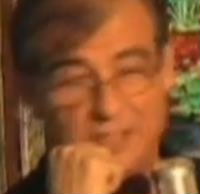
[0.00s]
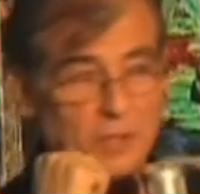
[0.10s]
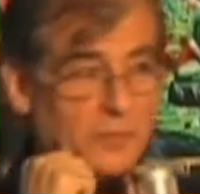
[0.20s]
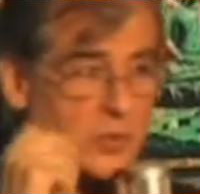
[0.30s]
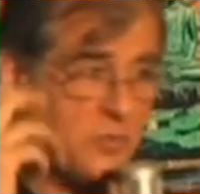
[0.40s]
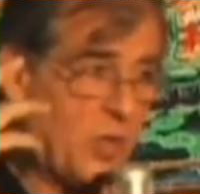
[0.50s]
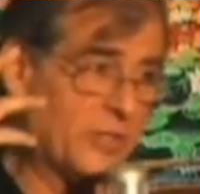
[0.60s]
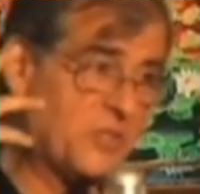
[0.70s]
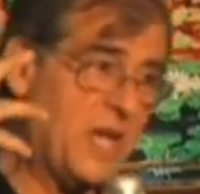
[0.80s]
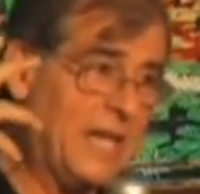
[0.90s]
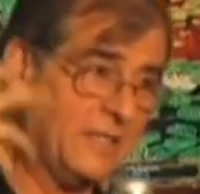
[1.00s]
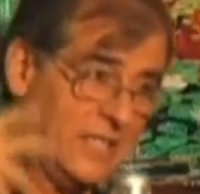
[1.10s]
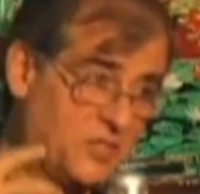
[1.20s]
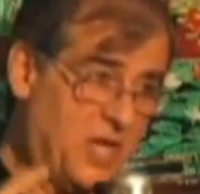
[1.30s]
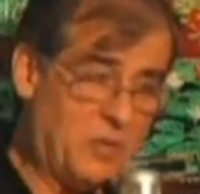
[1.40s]
First of all, it's
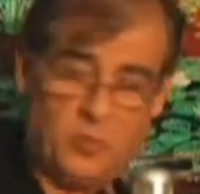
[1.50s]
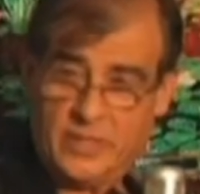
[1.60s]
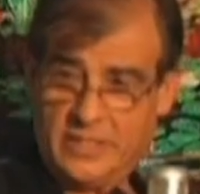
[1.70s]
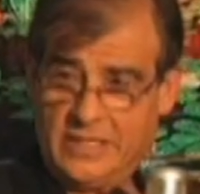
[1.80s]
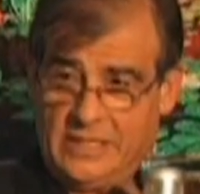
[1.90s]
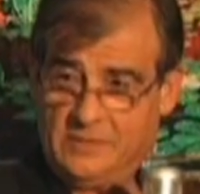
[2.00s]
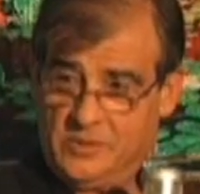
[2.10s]
not really